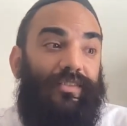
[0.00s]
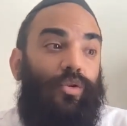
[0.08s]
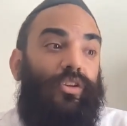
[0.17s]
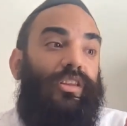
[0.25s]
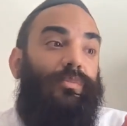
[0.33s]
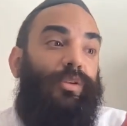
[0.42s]
is
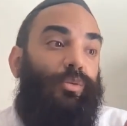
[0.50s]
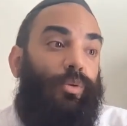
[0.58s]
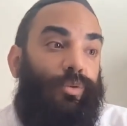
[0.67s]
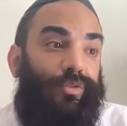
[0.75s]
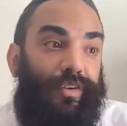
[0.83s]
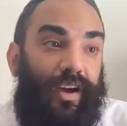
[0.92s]
going to be where
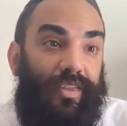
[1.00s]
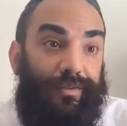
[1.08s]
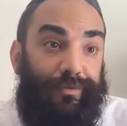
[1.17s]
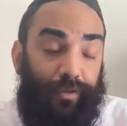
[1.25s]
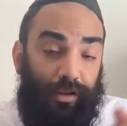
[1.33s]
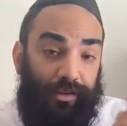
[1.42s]
we find the
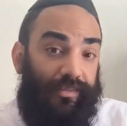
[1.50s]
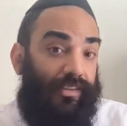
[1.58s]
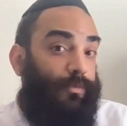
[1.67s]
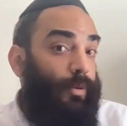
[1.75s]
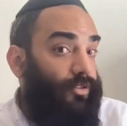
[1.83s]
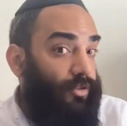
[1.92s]
fullest
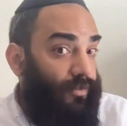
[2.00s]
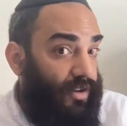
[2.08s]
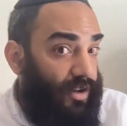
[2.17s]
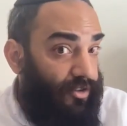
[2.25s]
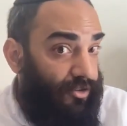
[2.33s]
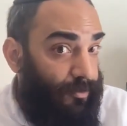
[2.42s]
expression of
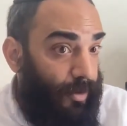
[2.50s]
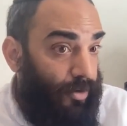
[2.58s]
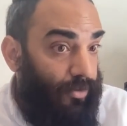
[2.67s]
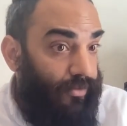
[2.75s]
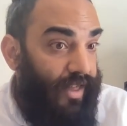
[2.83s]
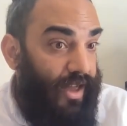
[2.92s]
HaKadosh Baruch
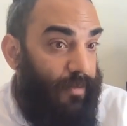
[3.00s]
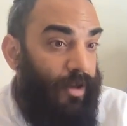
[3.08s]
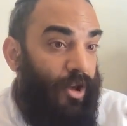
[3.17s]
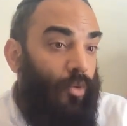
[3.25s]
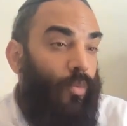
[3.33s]
Hu's name,